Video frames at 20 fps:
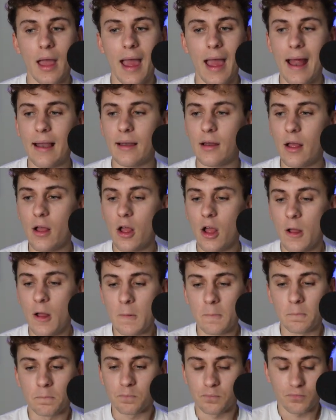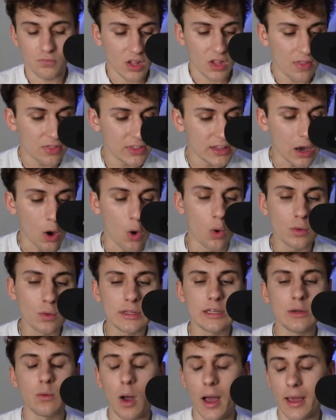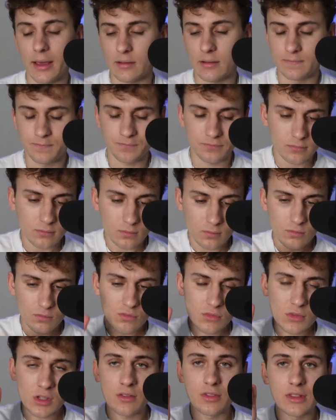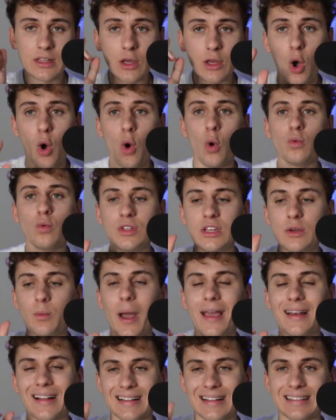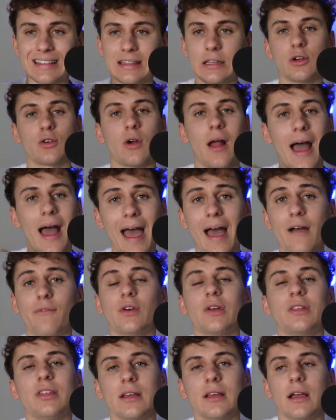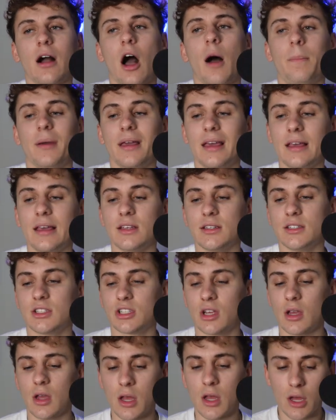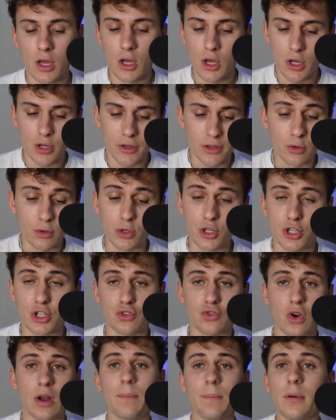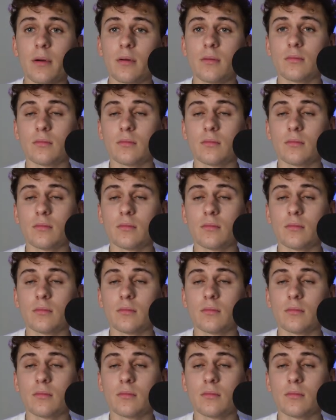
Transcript: And the only way to clear everything up is you strip